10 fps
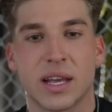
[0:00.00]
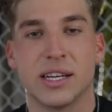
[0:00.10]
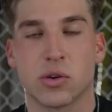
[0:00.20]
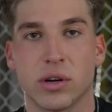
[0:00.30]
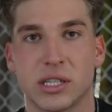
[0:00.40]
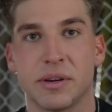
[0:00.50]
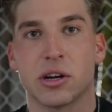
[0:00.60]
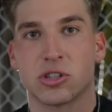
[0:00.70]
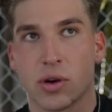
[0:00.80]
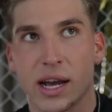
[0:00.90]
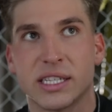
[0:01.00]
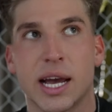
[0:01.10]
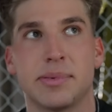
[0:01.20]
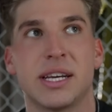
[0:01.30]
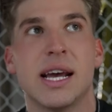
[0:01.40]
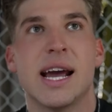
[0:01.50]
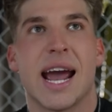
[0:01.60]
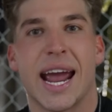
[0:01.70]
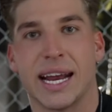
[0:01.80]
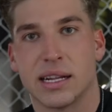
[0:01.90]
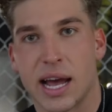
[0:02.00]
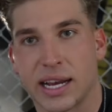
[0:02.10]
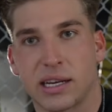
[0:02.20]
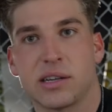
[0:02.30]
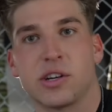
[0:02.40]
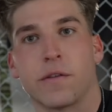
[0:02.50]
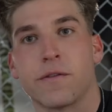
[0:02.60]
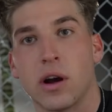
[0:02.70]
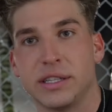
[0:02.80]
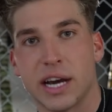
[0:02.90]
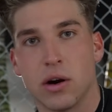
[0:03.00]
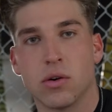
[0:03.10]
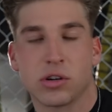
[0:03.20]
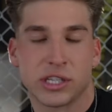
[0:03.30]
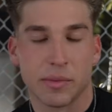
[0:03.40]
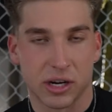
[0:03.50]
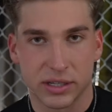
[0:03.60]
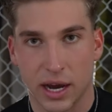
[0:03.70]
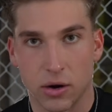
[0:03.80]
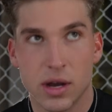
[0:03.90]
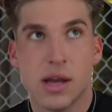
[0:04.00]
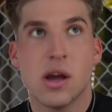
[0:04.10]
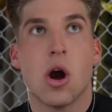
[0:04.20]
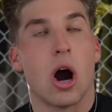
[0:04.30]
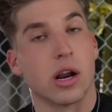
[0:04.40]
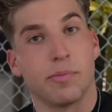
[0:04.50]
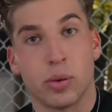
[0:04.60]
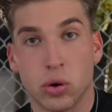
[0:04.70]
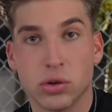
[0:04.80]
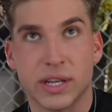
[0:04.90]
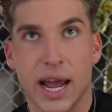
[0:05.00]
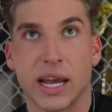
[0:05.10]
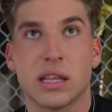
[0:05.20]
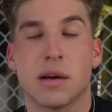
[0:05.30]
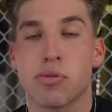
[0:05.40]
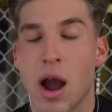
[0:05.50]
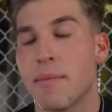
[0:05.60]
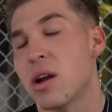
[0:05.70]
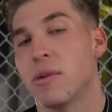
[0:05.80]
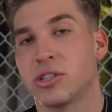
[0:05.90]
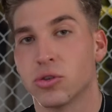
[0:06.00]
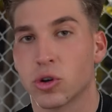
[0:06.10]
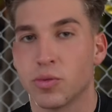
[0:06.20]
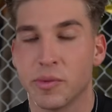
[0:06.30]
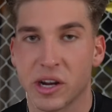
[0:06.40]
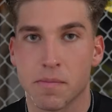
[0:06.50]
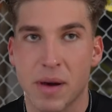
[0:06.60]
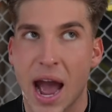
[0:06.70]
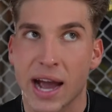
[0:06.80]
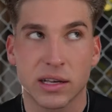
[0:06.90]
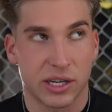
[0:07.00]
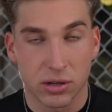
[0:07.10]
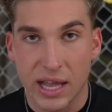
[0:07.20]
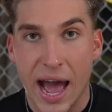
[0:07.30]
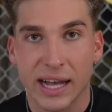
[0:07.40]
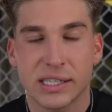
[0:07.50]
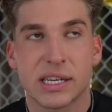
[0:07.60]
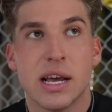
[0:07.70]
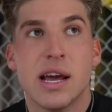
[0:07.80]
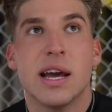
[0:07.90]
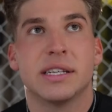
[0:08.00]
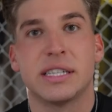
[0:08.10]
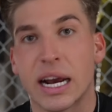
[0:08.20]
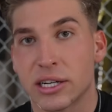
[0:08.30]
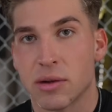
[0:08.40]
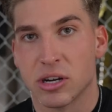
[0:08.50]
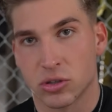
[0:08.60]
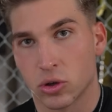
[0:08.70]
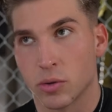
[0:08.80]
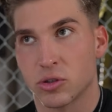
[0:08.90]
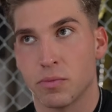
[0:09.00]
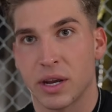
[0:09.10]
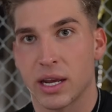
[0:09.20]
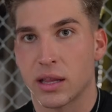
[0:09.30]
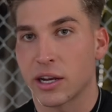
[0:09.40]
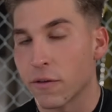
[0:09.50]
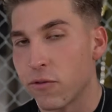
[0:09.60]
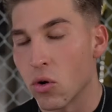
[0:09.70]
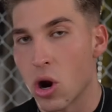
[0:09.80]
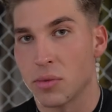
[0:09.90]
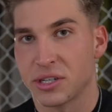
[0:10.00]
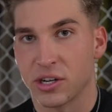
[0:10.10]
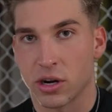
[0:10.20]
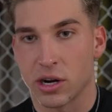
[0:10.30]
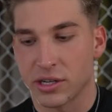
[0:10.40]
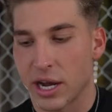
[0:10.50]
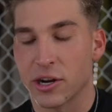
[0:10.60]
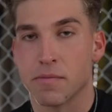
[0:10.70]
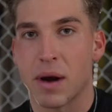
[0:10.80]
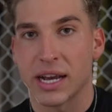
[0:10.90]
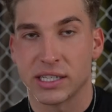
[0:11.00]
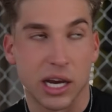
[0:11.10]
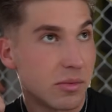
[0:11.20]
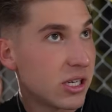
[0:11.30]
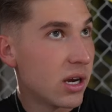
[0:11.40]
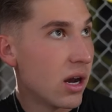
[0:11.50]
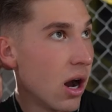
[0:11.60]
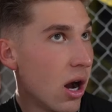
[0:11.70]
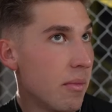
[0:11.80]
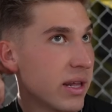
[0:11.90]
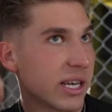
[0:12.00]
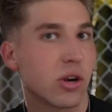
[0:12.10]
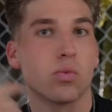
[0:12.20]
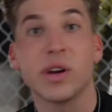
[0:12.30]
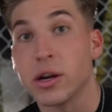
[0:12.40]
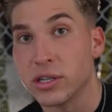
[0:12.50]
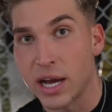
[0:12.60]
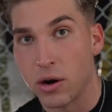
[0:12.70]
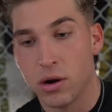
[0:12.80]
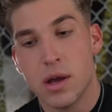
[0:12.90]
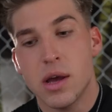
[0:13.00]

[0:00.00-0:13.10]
is going to be your triceps and like your front delt or some of your delt. On a pull day, the primary muscle group will be your back with your lats. Secondary muscle groups will be like your forearms and your and your biceps um, and like your rear delt.